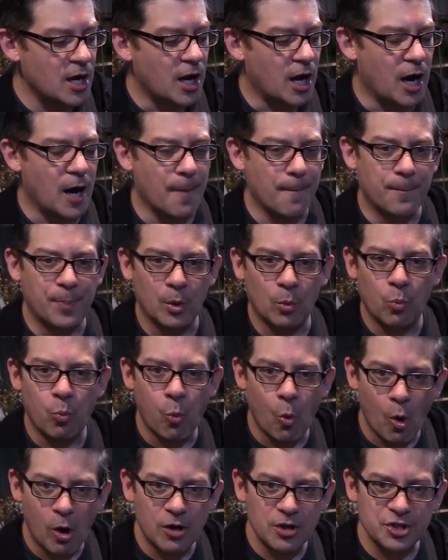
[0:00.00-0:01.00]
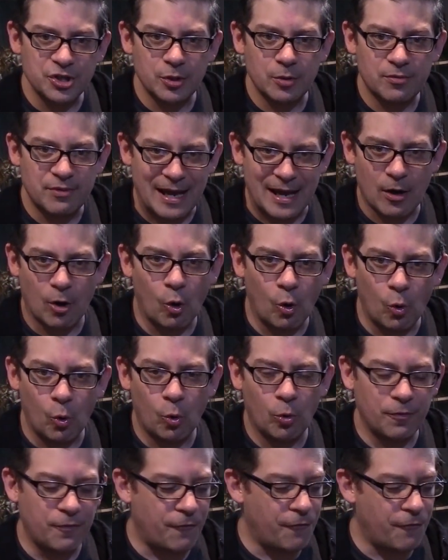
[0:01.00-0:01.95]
But War Duke, that old